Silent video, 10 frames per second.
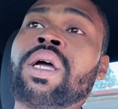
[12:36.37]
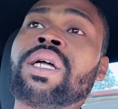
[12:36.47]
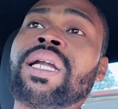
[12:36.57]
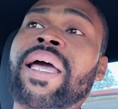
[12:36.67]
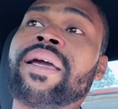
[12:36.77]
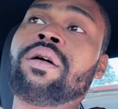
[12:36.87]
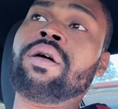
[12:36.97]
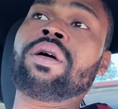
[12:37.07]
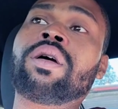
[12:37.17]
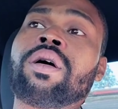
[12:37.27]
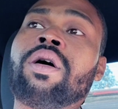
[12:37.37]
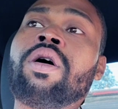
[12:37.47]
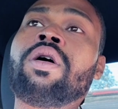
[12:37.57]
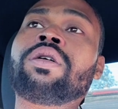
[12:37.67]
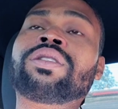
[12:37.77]
like
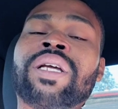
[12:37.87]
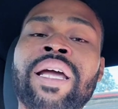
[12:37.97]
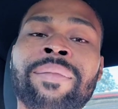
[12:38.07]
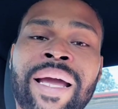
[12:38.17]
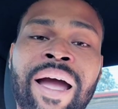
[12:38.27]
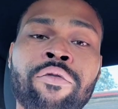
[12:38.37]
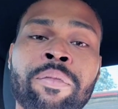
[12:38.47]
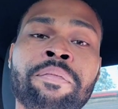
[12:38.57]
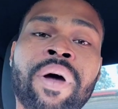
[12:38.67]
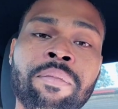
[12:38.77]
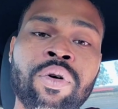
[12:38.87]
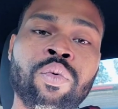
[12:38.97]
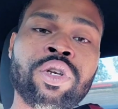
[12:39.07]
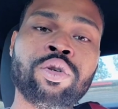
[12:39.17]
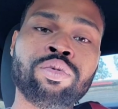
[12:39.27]
oh damn like i remember
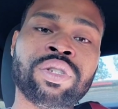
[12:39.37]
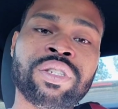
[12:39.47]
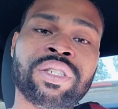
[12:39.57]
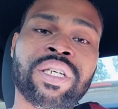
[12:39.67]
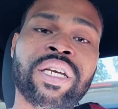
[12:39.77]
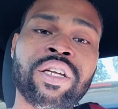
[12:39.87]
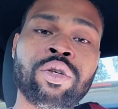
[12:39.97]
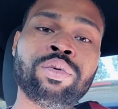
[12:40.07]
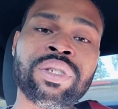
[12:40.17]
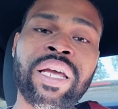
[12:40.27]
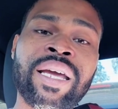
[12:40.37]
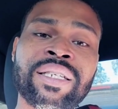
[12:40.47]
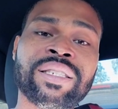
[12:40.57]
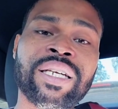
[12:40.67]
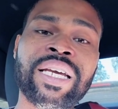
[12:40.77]
when you was just a kid you was an
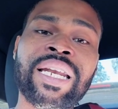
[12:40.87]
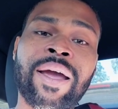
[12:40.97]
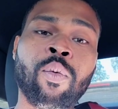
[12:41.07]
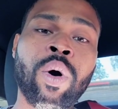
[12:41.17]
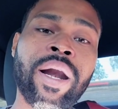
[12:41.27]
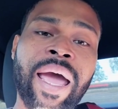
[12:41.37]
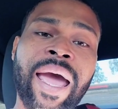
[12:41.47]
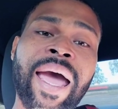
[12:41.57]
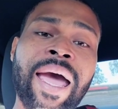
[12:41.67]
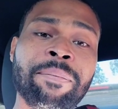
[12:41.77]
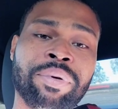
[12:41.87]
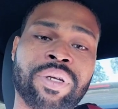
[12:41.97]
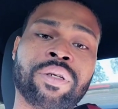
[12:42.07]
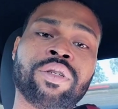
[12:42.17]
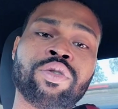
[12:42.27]
innocent kid like what
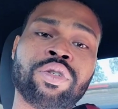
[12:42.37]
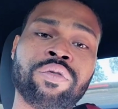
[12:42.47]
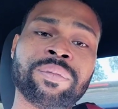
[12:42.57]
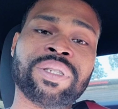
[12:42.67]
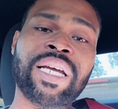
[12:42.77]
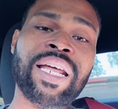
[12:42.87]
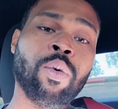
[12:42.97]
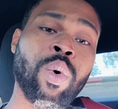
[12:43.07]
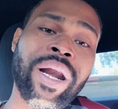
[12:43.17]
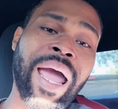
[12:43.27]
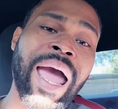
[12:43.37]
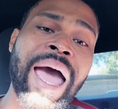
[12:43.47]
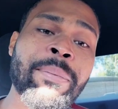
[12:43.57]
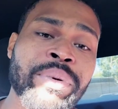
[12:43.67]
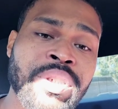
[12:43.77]
happened you see what i'm saying like what
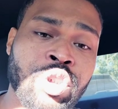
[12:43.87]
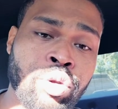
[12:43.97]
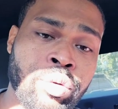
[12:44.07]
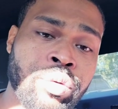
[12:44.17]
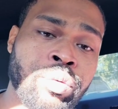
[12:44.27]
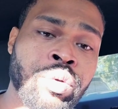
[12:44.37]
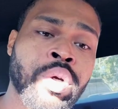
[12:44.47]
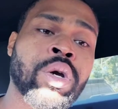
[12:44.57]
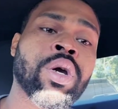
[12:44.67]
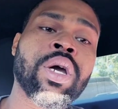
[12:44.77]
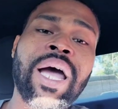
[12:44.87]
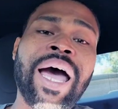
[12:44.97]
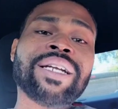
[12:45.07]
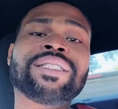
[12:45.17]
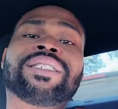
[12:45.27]
happened to you
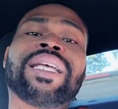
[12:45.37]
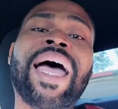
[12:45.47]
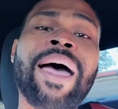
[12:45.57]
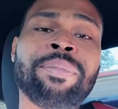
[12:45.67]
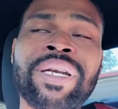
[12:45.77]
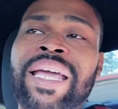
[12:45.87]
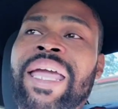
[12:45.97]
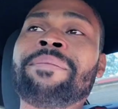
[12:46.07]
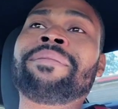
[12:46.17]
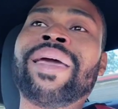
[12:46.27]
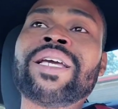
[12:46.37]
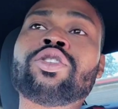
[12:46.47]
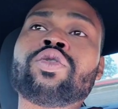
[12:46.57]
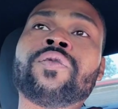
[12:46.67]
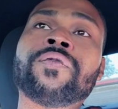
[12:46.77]
how did this happen like it
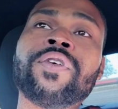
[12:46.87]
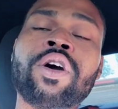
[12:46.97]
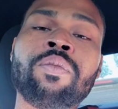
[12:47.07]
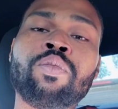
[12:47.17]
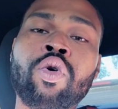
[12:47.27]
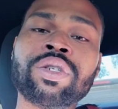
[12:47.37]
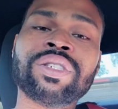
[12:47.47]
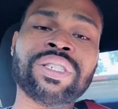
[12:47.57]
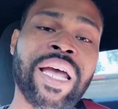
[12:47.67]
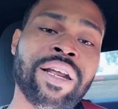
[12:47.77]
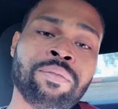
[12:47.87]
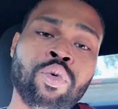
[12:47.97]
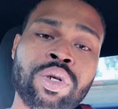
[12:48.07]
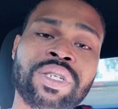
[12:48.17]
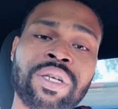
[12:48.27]
makes you feel more sad
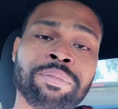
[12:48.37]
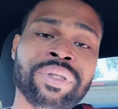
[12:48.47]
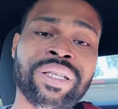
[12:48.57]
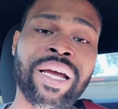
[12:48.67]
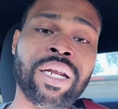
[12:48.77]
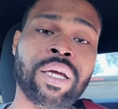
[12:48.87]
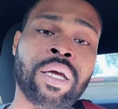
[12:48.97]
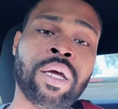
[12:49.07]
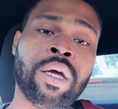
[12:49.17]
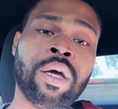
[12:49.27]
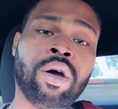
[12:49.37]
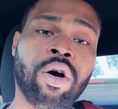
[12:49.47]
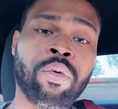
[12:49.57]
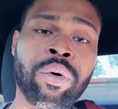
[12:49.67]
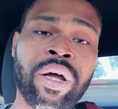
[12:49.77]
more sympathetic
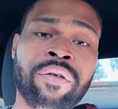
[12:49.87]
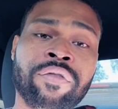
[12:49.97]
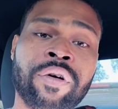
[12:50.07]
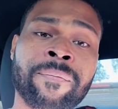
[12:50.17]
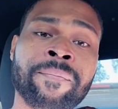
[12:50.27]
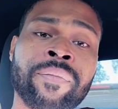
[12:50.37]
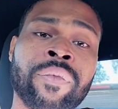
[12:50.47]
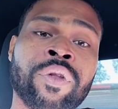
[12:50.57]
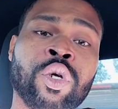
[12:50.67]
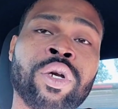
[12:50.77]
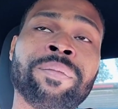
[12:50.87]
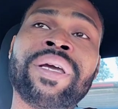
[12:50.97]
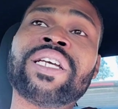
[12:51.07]
or whatever you know what i mean